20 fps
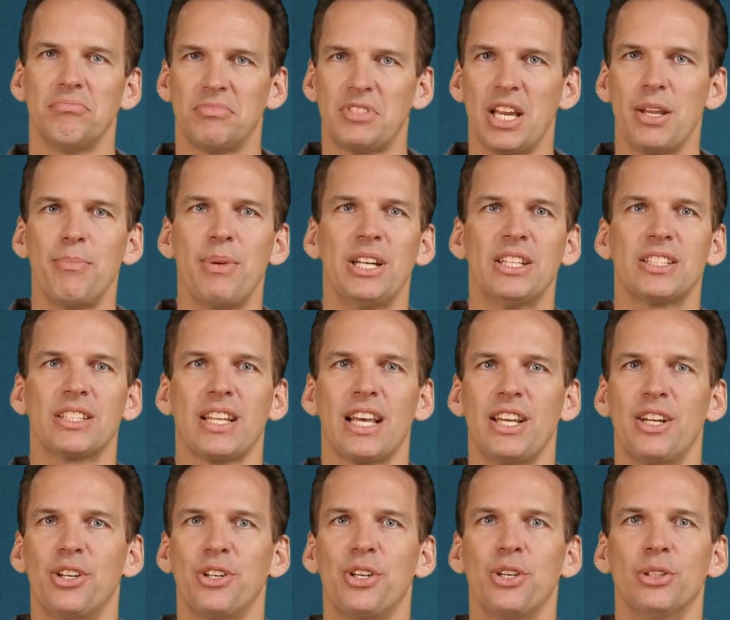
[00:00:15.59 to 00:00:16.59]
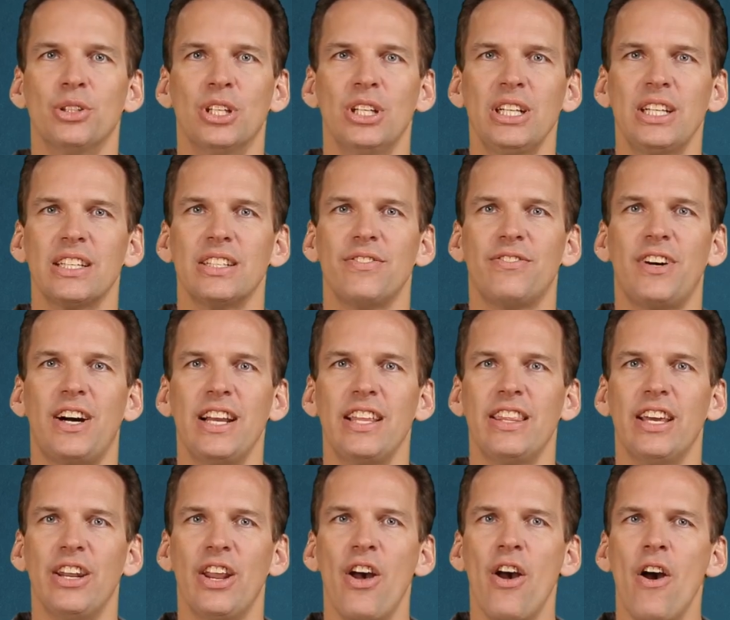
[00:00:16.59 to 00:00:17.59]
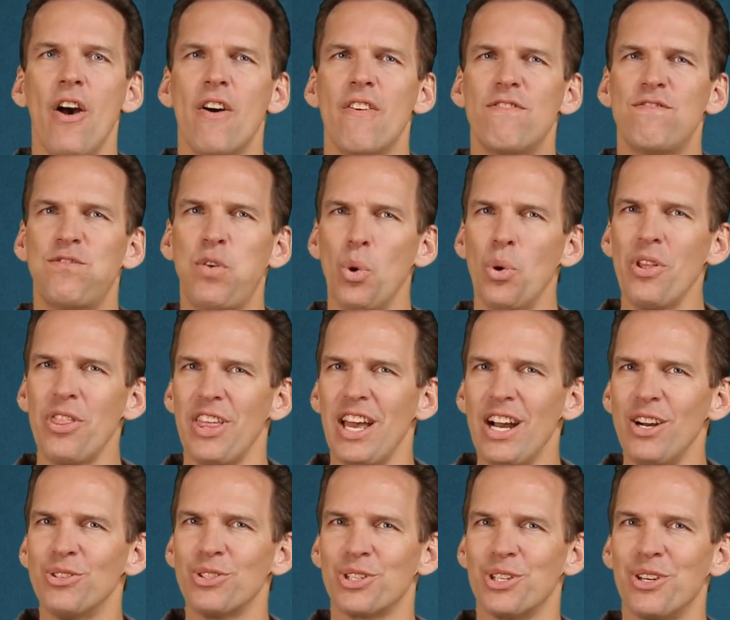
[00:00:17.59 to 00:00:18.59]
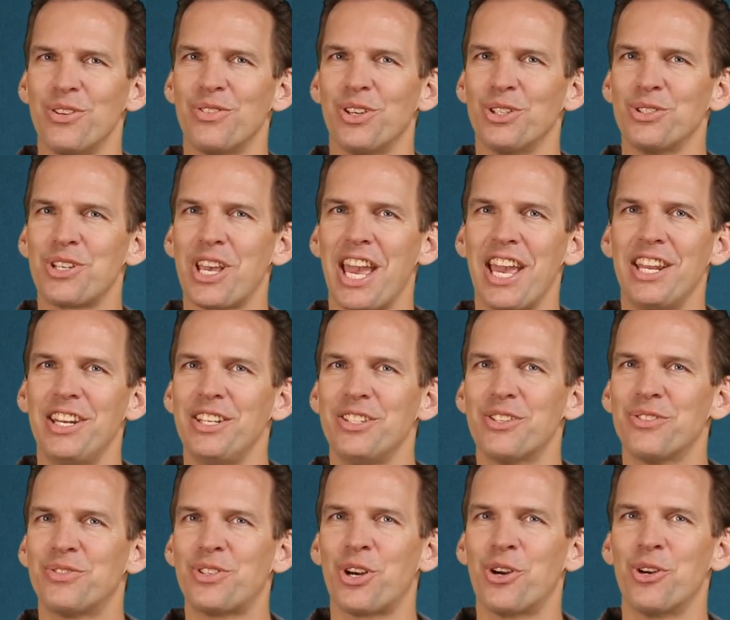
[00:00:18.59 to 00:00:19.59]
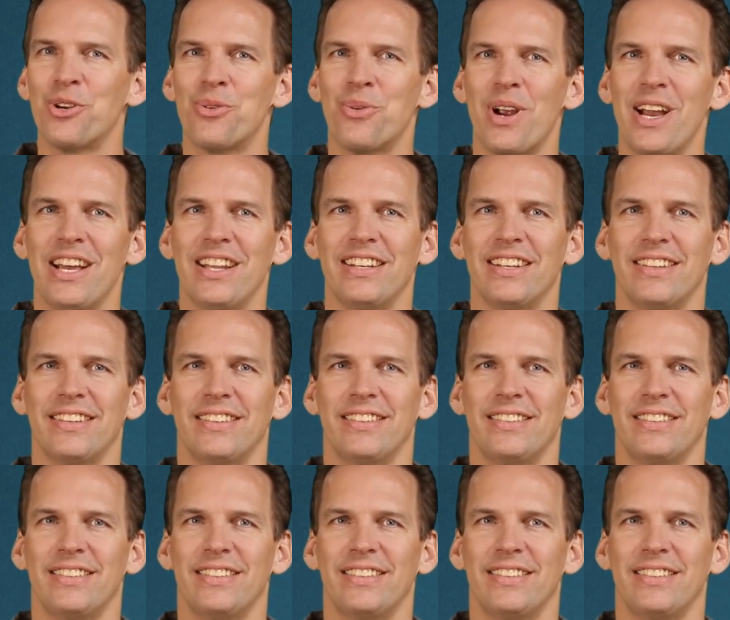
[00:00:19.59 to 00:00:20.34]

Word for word: 10 minutes later, you look and find that 4,000 of those candies have turned red.